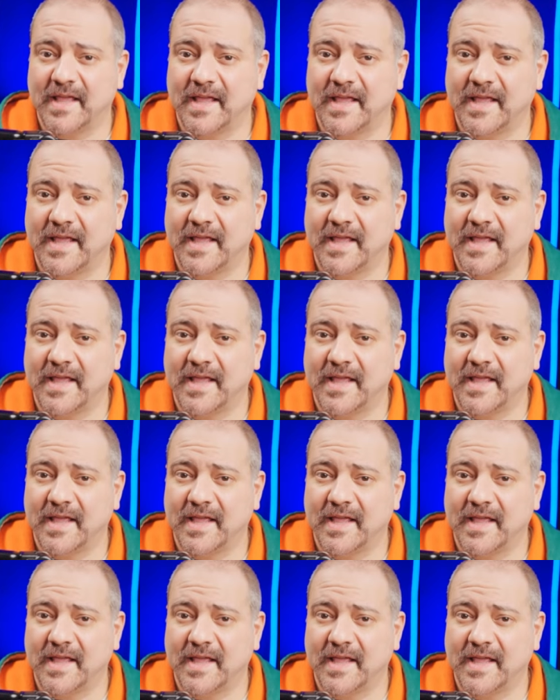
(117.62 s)
you can
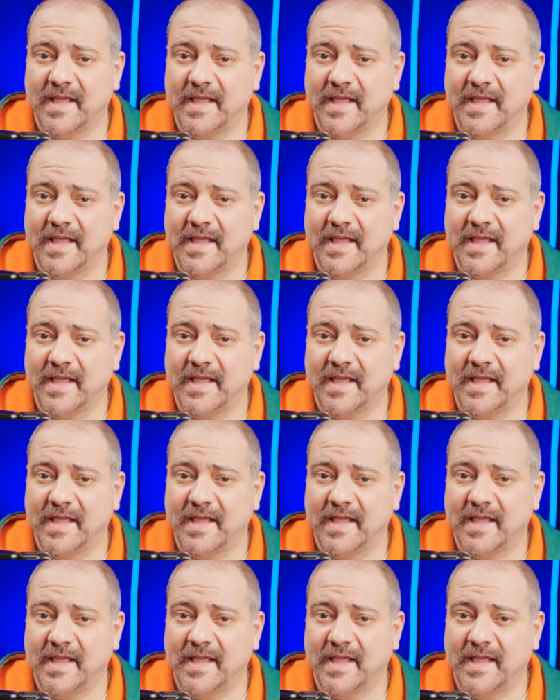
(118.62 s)
hear how it sounds like.
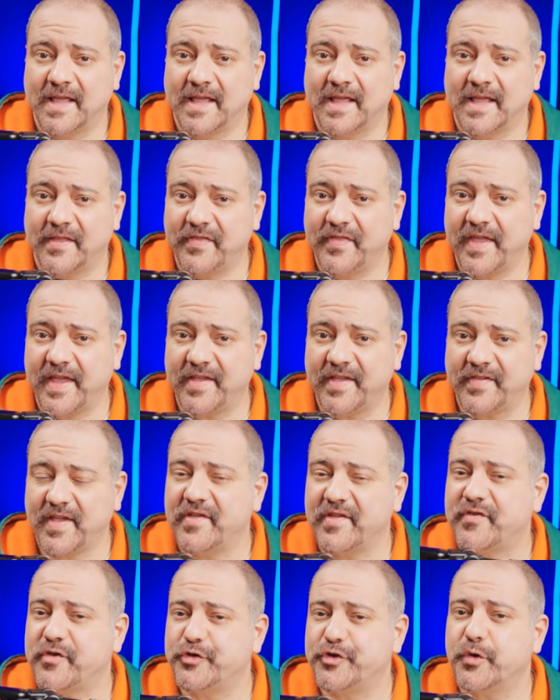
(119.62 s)
This
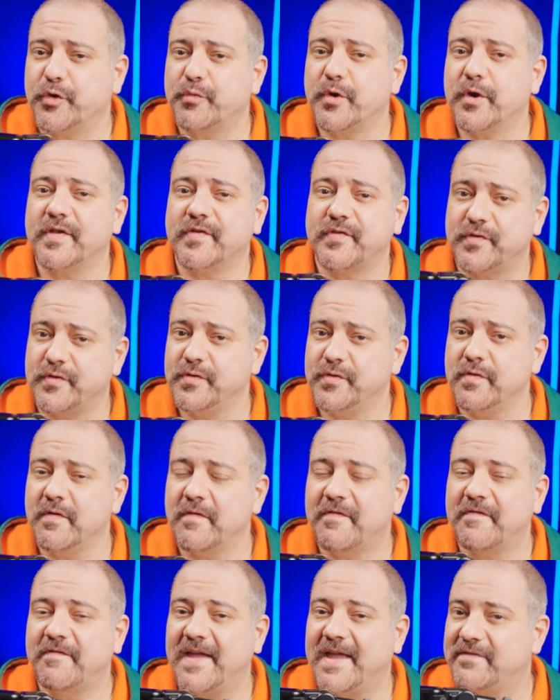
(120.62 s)
is Joe Rogan's new
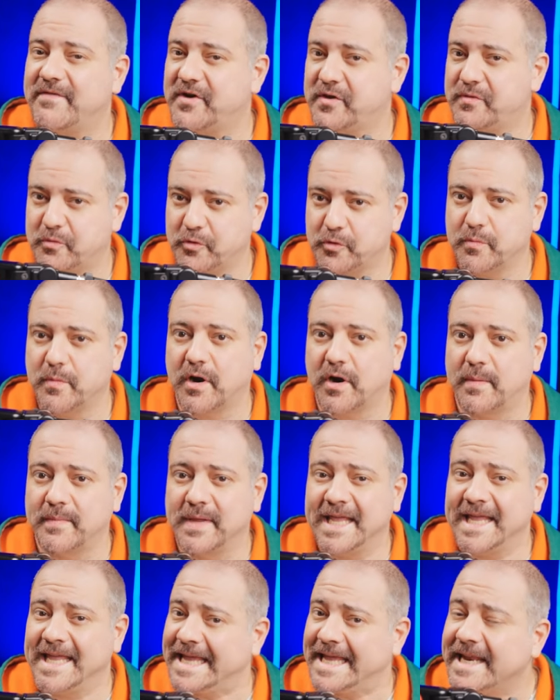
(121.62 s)
favorite boom arm. It